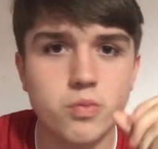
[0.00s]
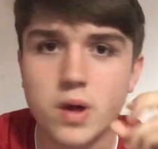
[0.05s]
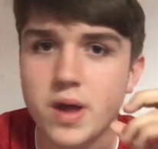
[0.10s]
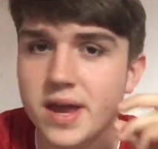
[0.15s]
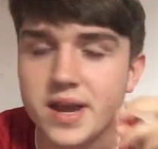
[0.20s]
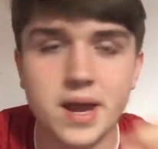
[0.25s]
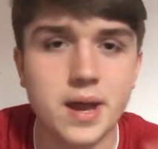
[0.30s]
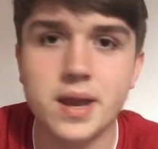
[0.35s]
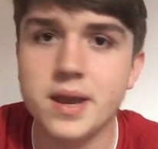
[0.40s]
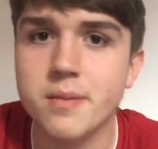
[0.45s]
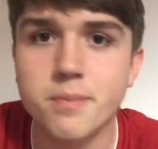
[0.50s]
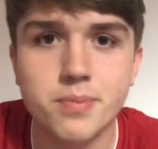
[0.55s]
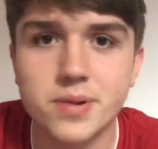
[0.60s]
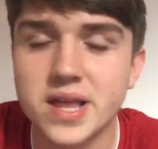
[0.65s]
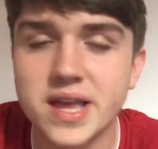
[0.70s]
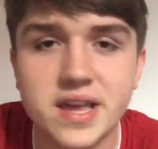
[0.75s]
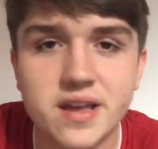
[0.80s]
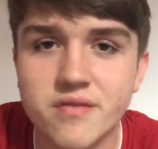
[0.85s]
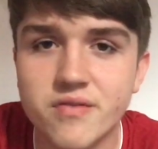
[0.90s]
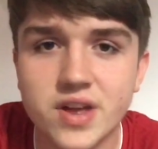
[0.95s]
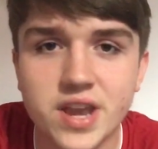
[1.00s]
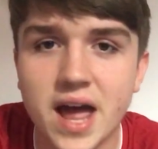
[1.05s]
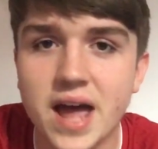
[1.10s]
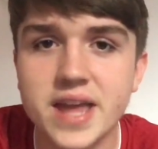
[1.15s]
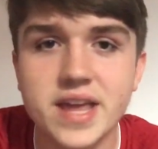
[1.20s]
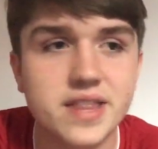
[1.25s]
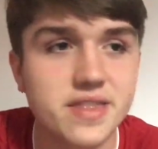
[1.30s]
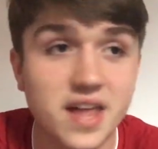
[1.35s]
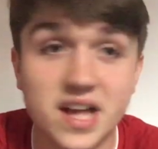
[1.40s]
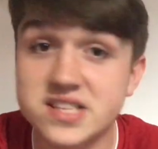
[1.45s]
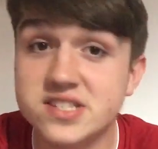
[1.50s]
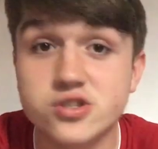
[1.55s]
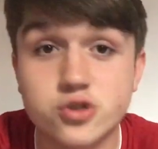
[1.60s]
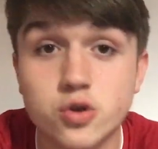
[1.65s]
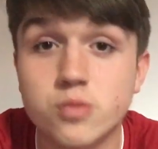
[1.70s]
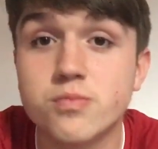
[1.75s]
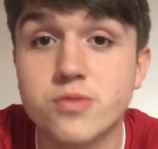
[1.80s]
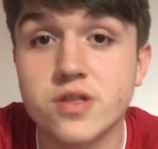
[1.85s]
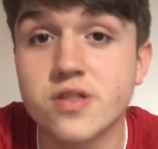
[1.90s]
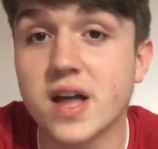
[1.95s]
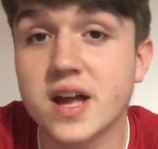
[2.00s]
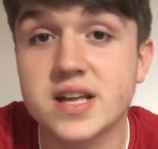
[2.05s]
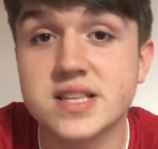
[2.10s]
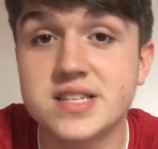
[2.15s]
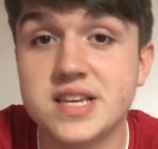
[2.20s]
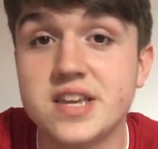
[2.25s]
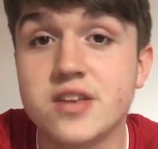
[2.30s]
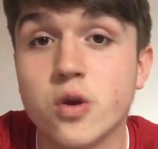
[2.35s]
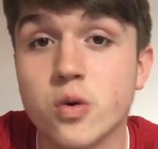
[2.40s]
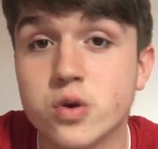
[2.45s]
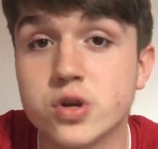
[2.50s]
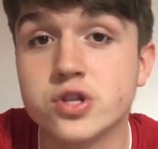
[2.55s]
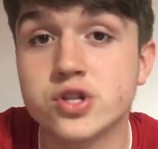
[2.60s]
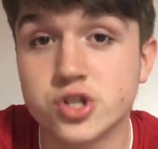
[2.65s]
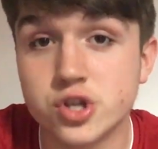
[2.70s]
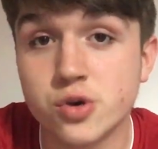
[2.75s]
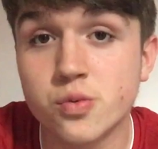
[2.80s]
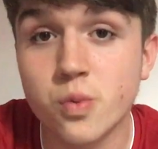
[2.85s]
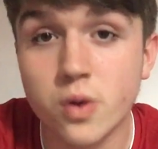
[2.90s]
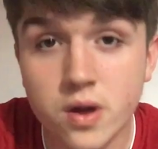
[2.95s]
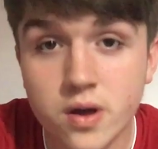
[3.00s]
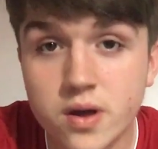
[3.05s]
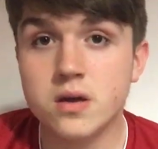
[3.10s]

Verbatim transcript: in, in a blink of an eye, and that's something that Coutinho can do.